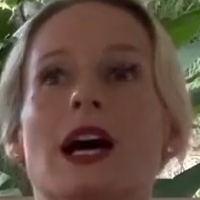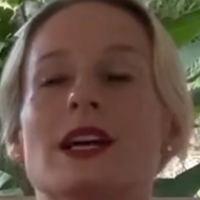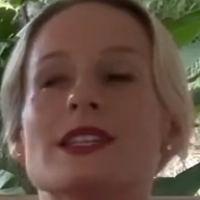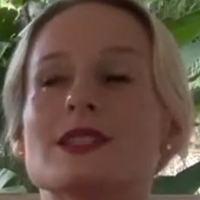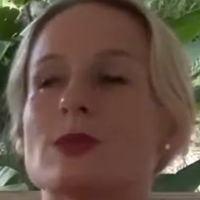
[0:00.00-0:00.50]

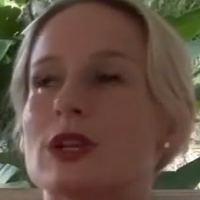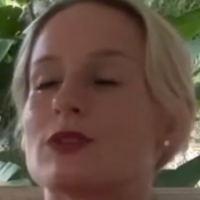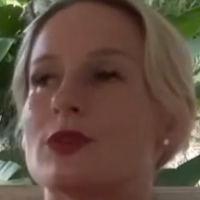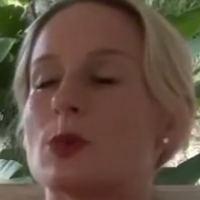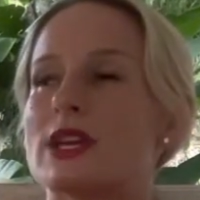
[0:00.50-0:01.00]
This is one of
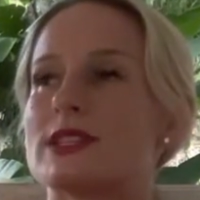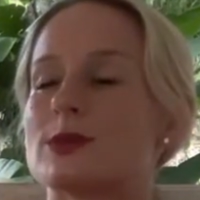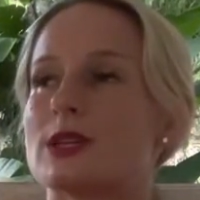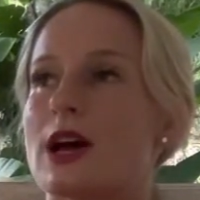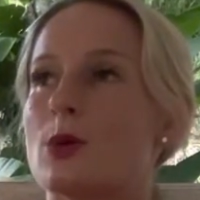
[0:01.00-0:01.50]
the ways
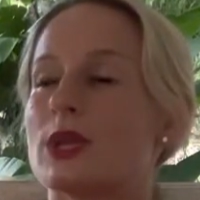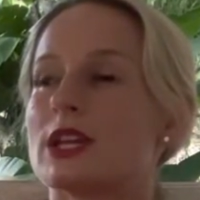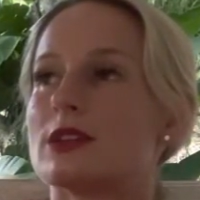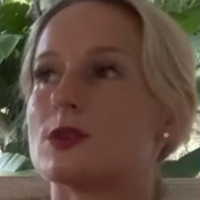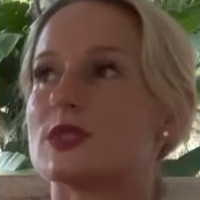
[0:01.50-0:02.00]
with how we
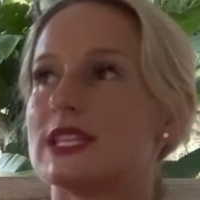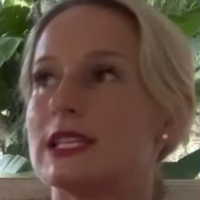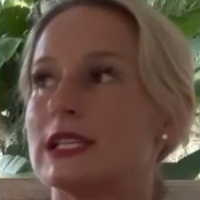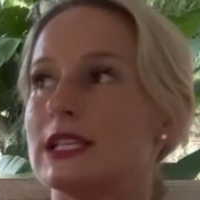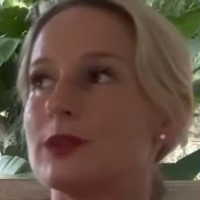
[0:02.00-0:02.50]
can use
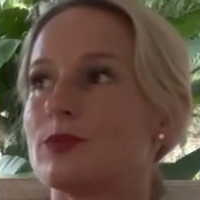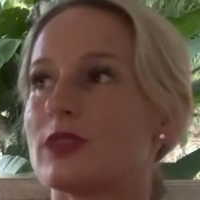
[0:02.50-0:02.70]
Healy.